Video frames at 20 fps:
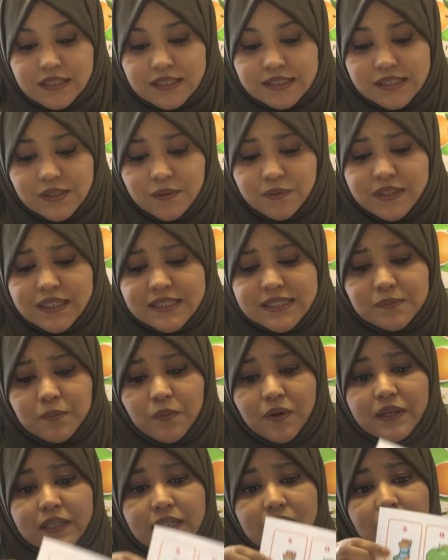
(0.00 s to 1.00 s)
So this
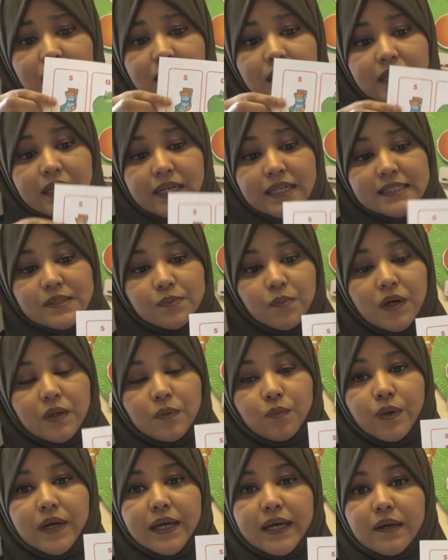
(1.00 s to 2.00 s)
one is
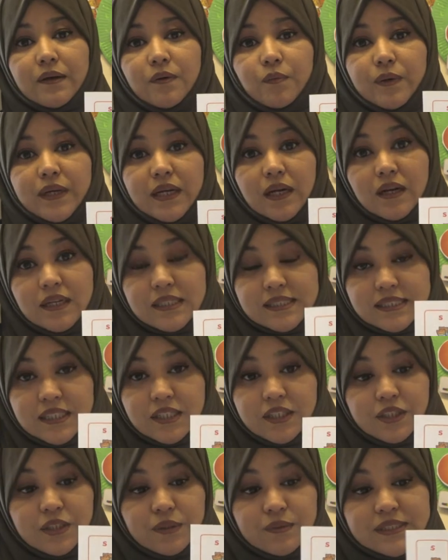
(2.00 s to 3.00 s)
one where we're
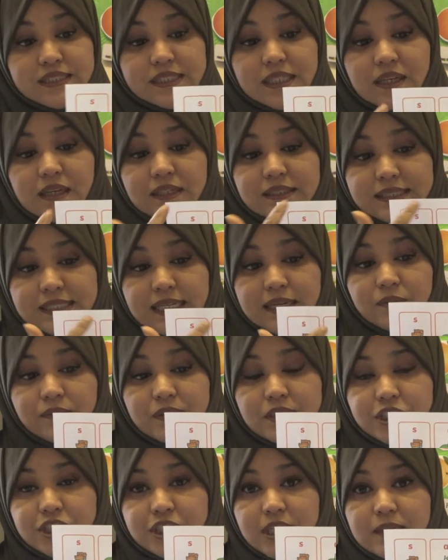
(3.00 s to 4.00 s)
asking you to cut out
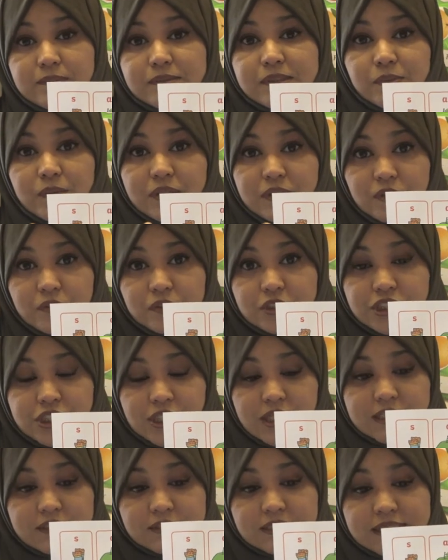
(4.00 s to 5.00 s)
the shapes with your
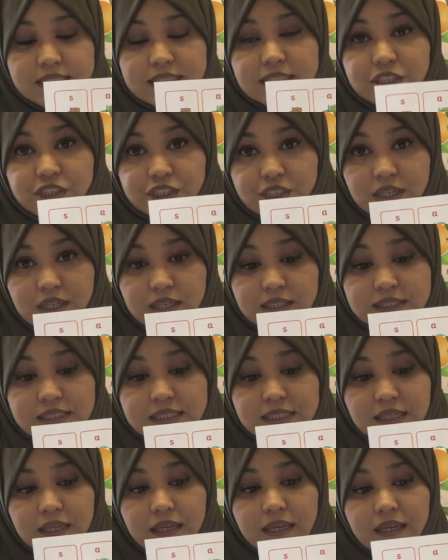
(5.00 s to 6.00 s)
child, each
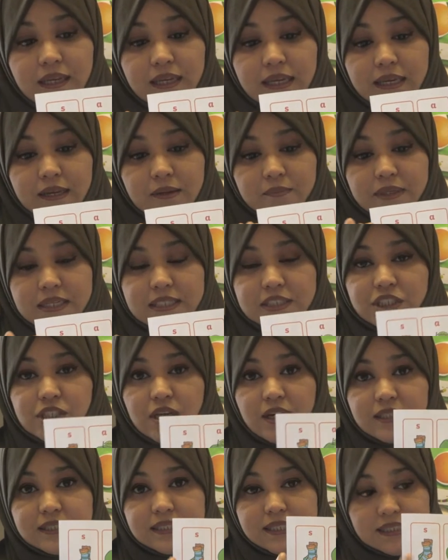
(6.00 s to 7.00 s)
card. Each
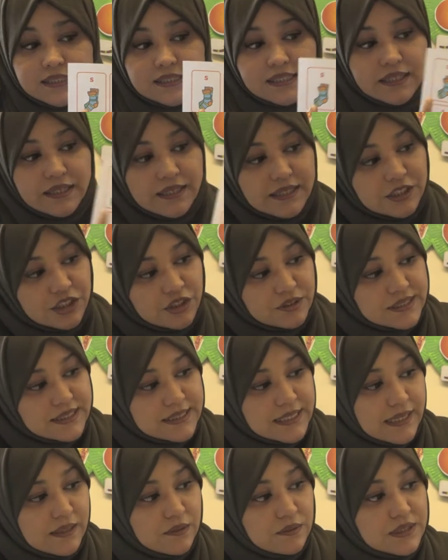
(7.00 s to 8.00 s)
card has an initial
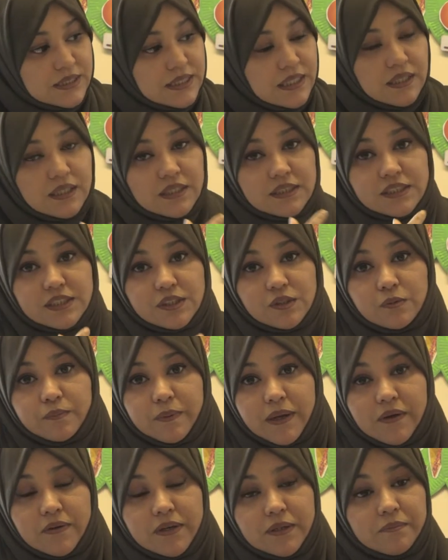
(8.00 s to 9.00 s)
sound. Do
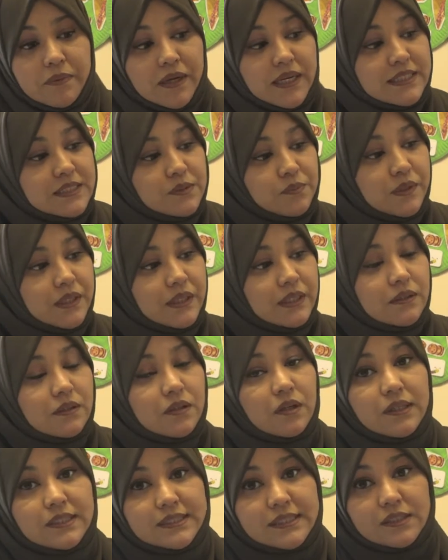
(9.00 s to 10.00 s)
bear in mind, we're
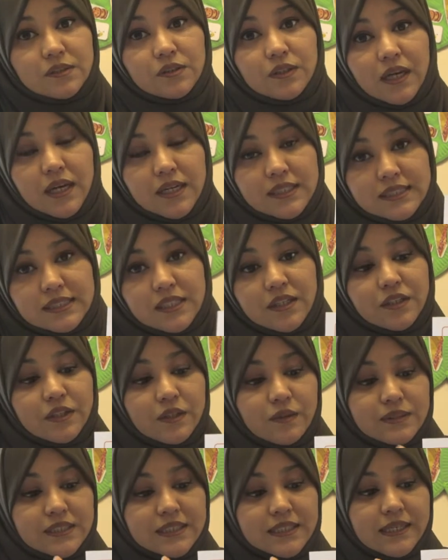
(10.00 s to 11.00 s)
not asking
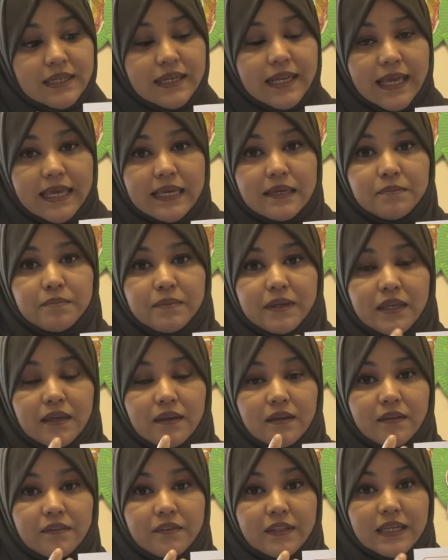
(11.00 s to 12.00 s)
you to name
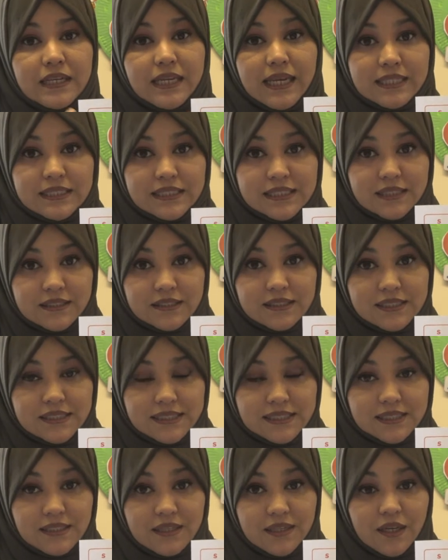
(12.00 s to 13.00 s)
the
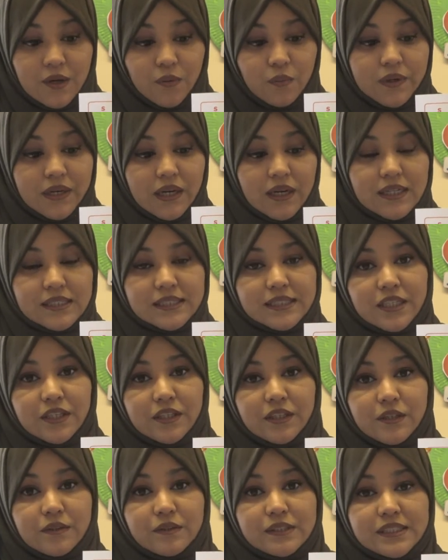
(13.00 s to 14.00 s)
letters. We're
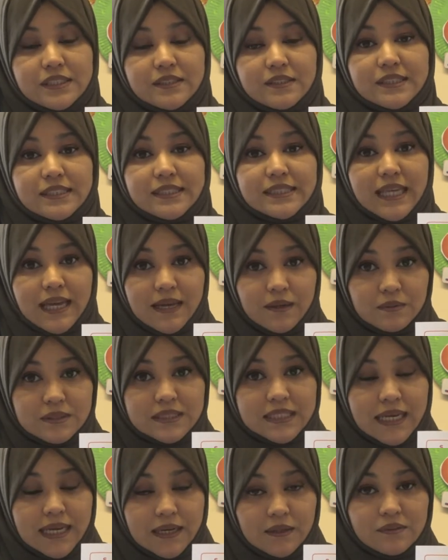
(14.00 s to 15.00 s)
asking you to
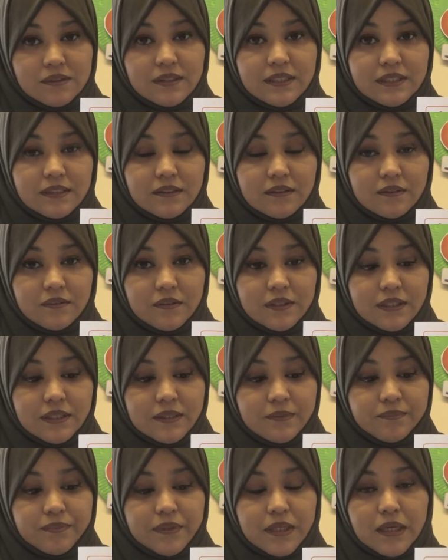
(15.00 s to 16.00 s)
sound out
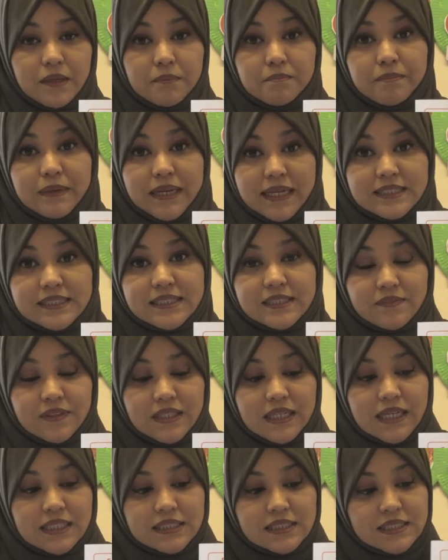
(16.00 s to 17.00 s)
the blends of
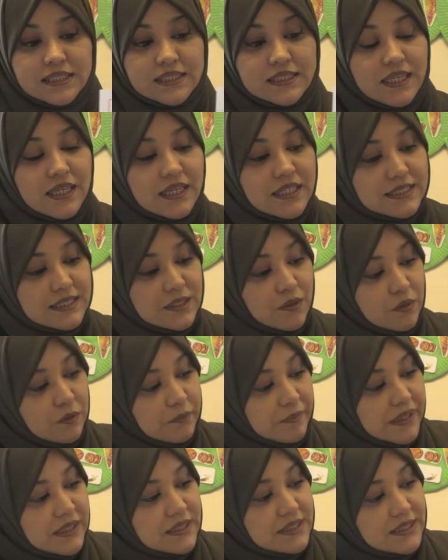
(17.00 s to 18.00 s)
the letters. So it will
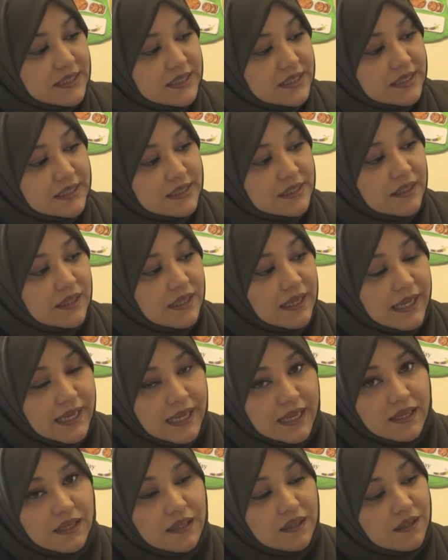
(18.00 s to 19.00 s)
be S, A,
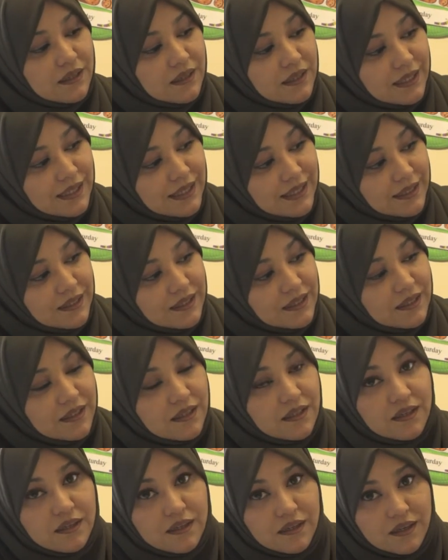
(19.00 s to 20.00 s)
I,
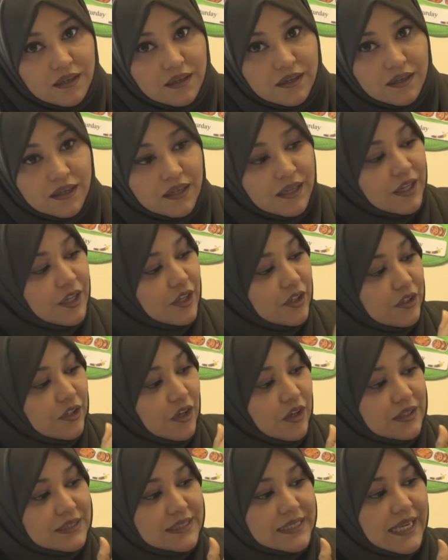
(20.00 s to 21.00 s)
N,
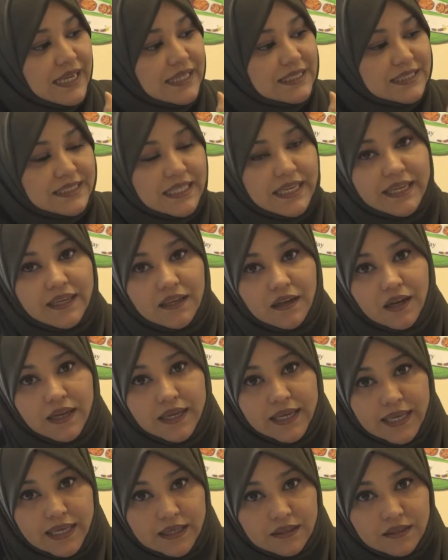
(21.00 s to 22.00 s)
not
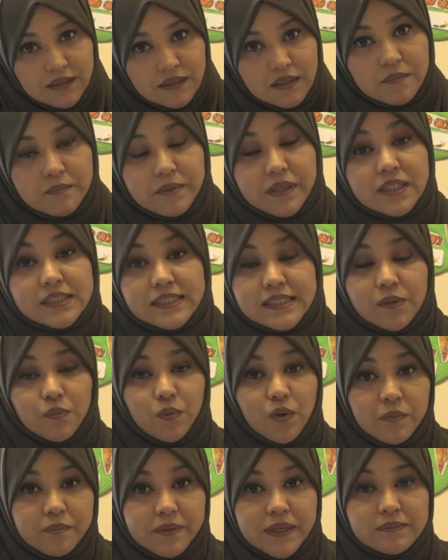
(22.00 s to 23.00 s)
S-A-I-N, because they
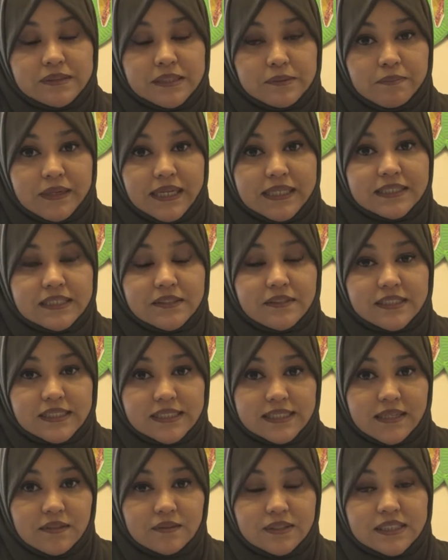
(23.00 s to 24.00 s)
won't be able to blend the
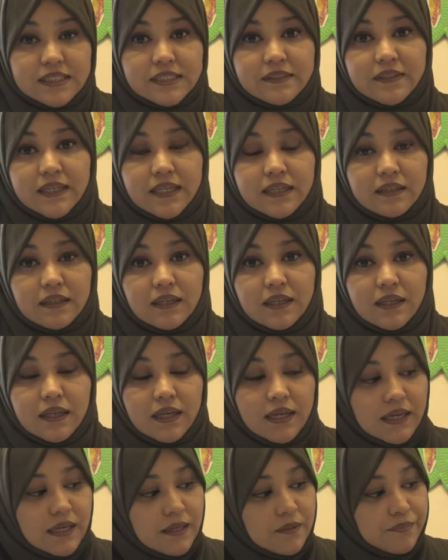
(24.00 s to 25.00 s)
sounds to then
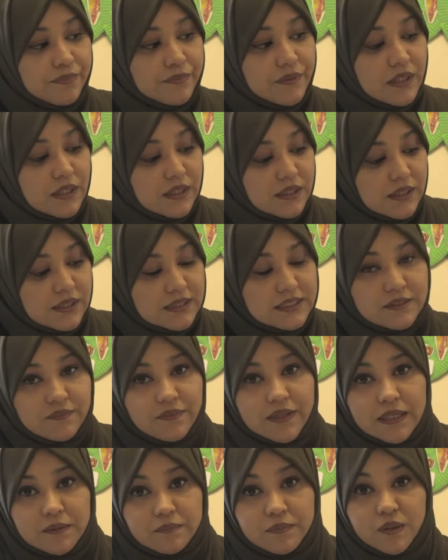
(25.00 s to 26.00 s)

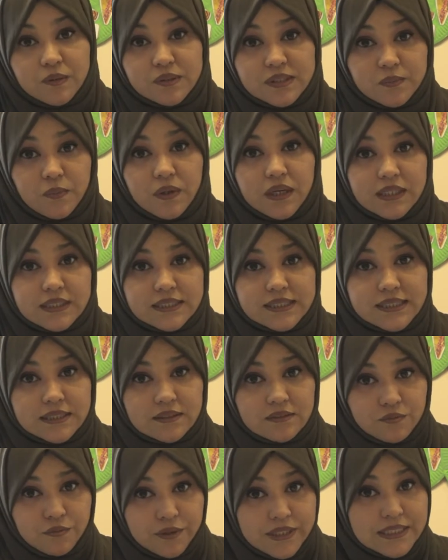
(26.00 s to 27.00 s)
develop those words
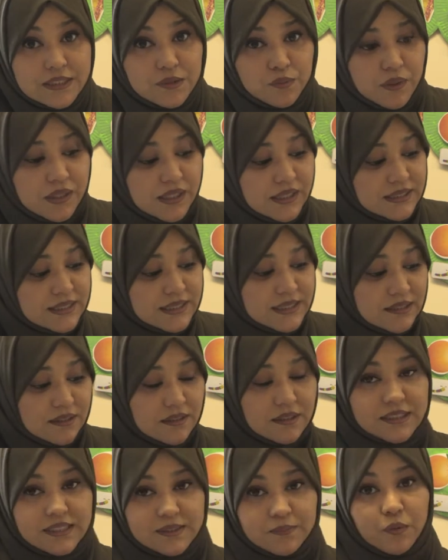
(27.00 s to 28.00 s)
and read words.
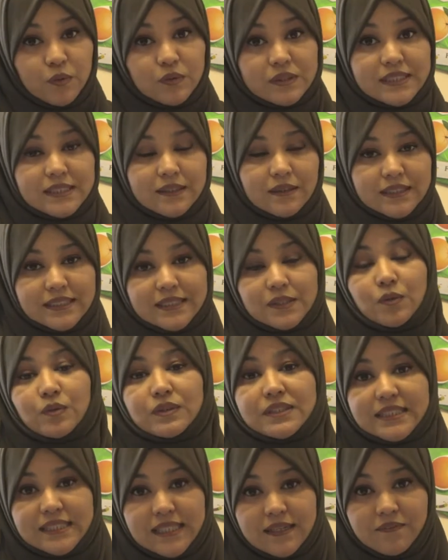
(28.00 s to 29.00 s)
It's
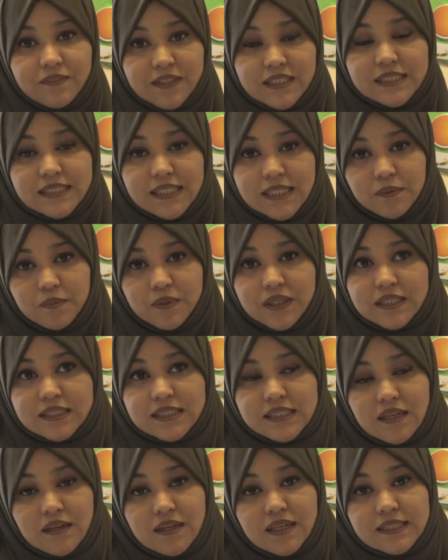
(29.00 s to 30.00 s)
called CVC
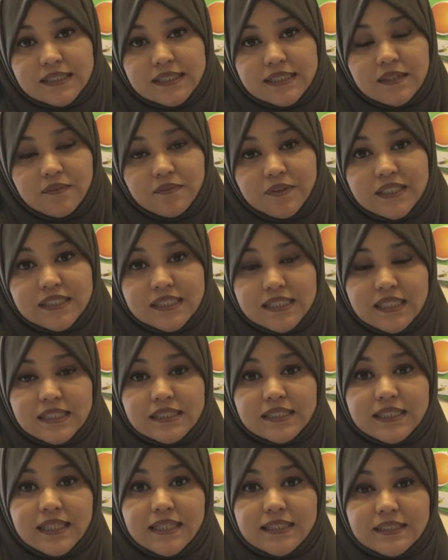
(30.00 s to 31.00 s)
words. CVC
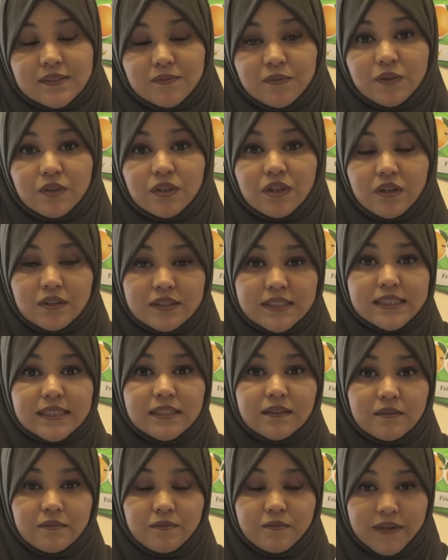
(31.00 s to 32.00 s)
stands for
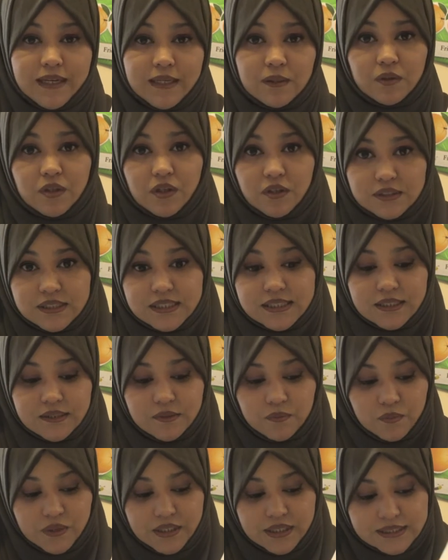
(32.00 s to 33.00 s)
consonant, vowel,
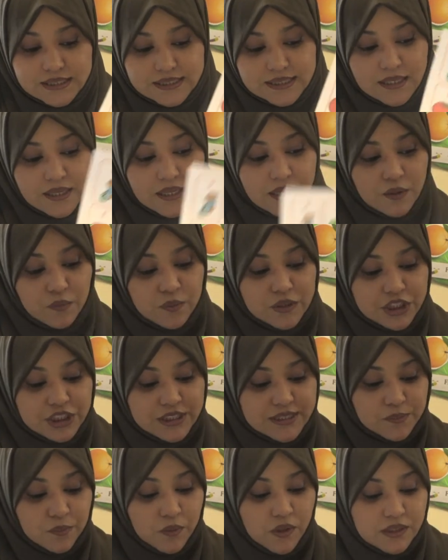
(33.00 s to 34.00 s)
consonant words, which
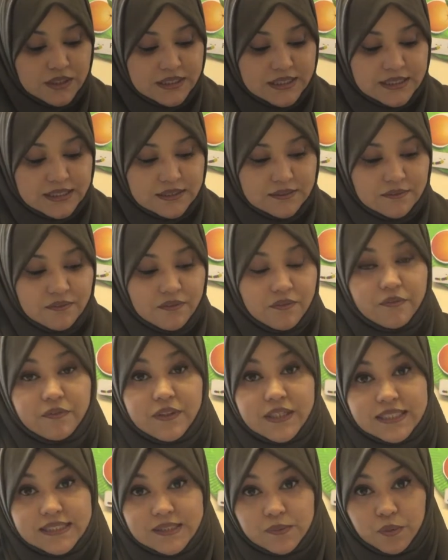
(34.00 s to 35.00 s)
is what
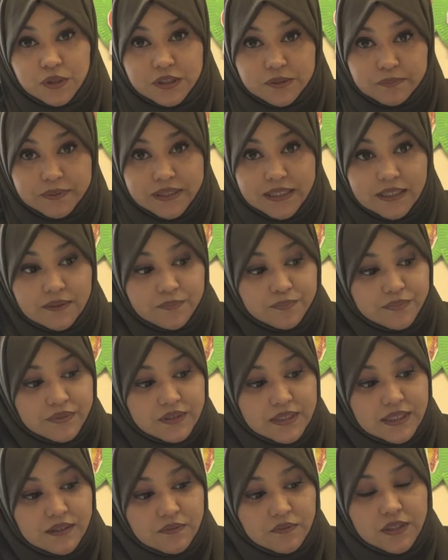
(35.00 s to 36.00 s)
these would be,
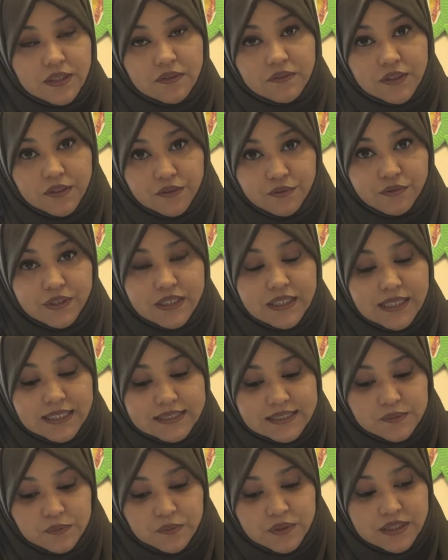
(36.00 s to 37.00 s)
the
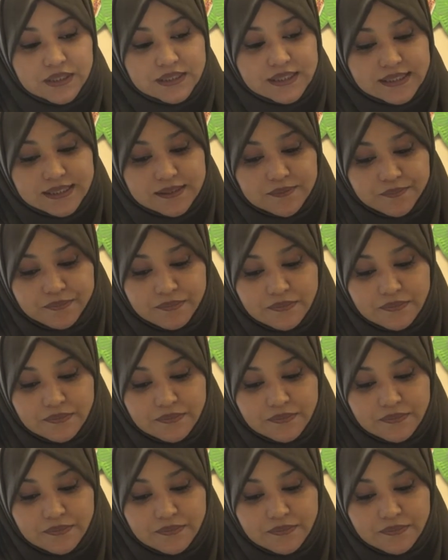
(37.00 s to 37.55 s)
three-letter words.